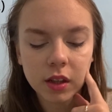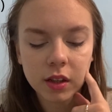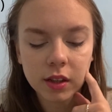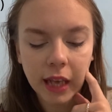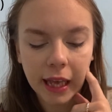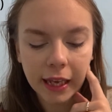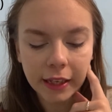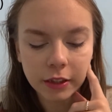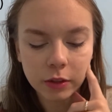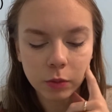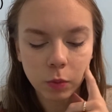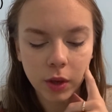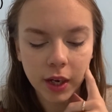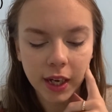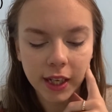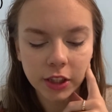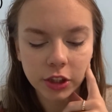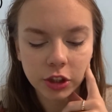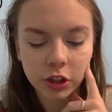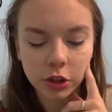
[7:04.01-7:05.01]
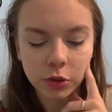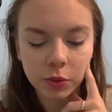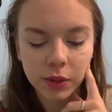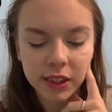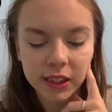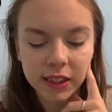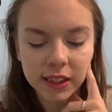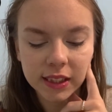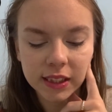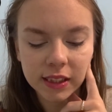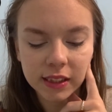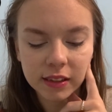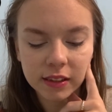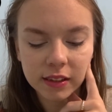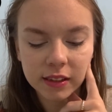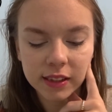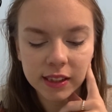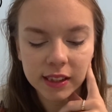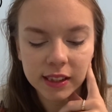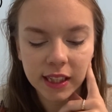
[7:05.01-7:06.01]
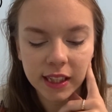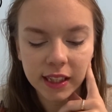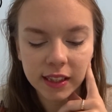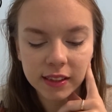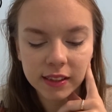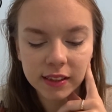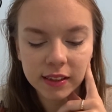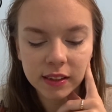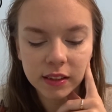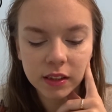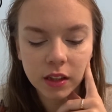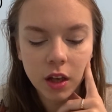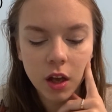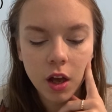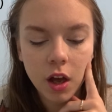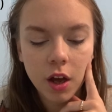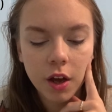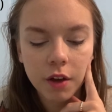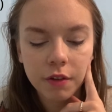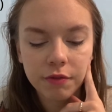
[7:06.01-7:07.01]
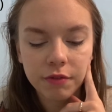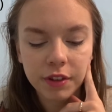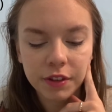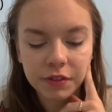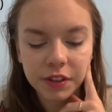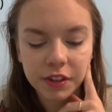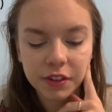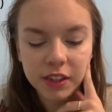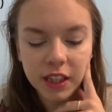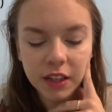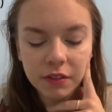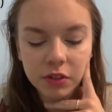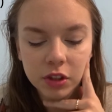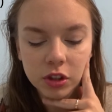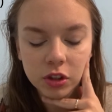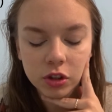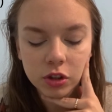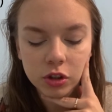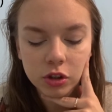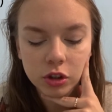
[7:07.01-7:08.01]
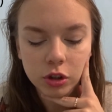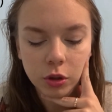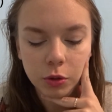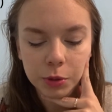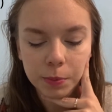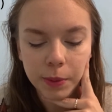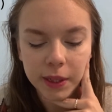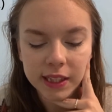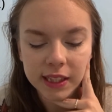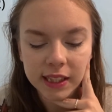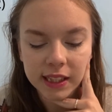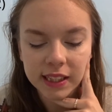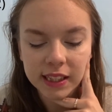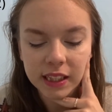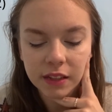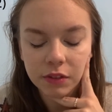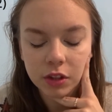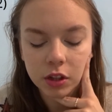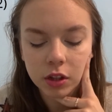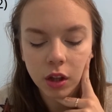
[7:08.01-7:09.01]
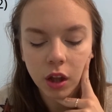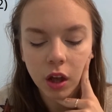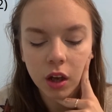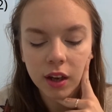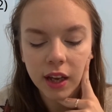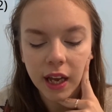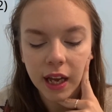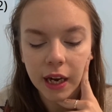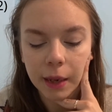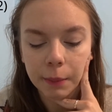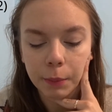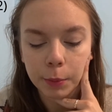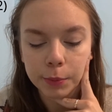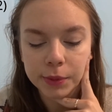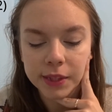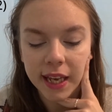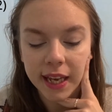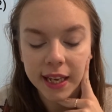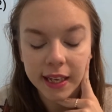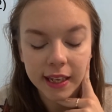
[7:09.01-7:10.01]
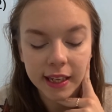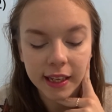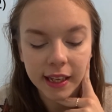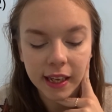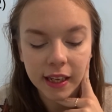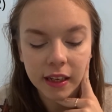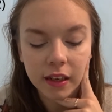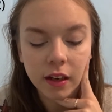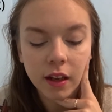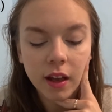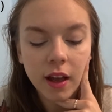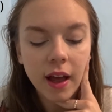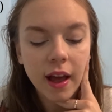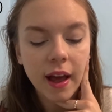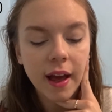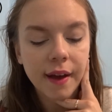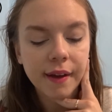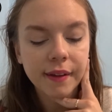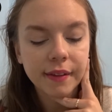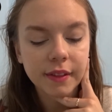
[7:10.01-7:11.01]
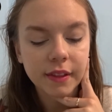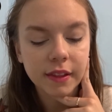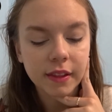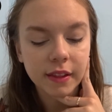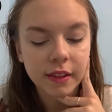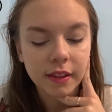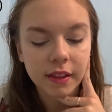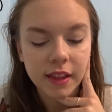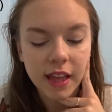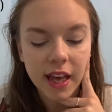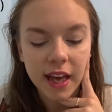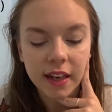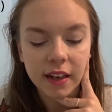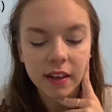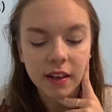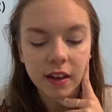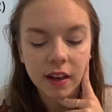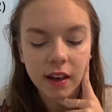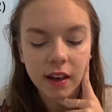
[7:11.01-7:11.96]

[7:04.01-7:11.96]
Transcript: next one I do is 6.57 so it's basically 7 o'clock and I'm up to 8 again. Then